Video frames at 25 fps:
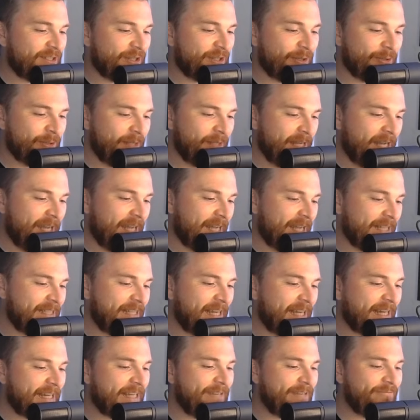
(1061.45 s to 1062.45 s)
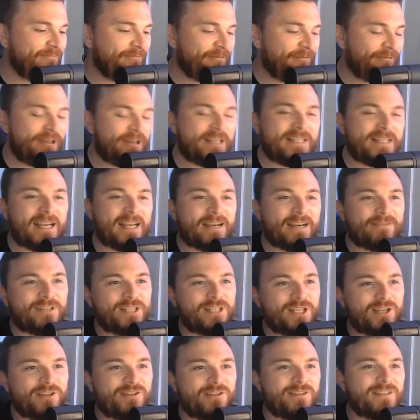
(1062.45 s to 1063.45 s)
So attacking, 3 attacking
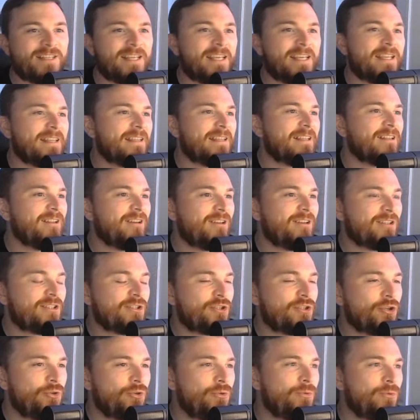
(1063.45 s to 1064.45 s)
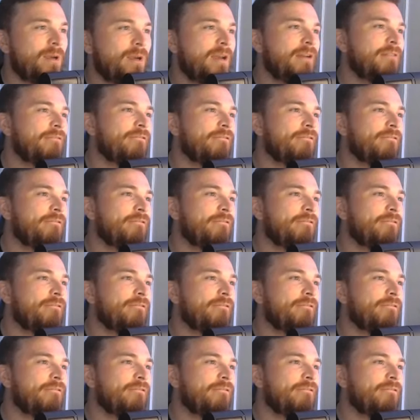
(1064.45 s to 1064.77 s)
returns in the last 2